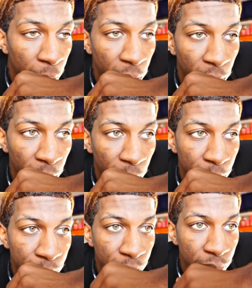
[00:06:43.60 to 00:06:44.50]
But
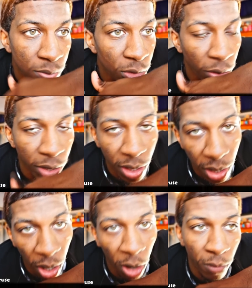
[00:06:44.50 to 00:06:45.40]
don't get it
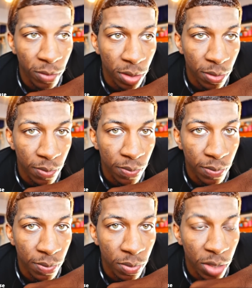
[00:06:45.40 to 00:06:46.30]
cut often.
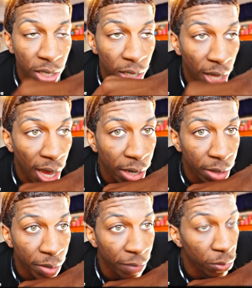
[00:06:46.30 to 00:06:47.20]
Get a
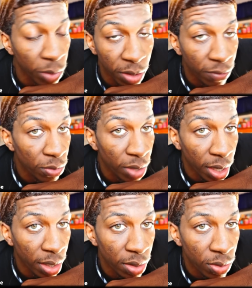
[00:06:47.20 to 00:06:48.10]
lineup every week if you
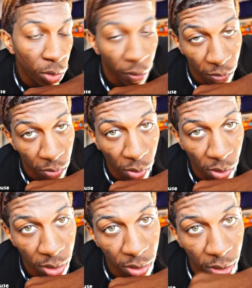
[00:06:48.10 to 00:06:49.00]
can, or if you
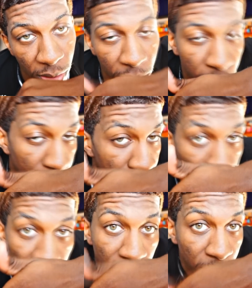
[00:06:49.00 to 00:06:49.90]
want. Or if you
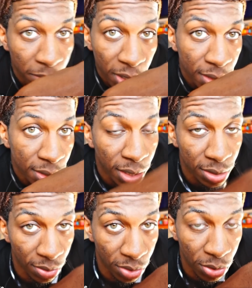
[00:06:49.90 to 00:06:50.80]
want to look a mess,
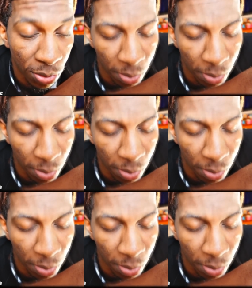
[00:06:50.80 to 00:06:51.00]
that's on you.